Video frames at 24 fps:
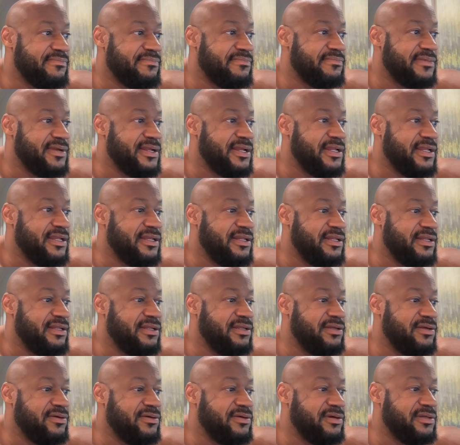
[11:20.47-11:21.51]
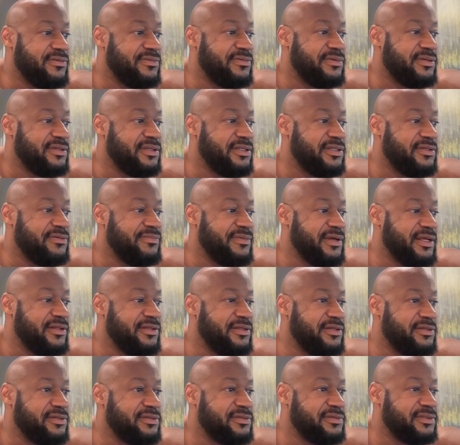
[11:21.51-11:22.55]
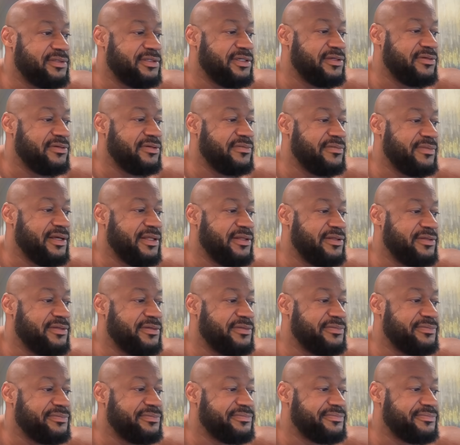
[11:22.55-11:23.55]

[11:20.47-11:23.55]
Now he didn't kill his mother, kill the mother.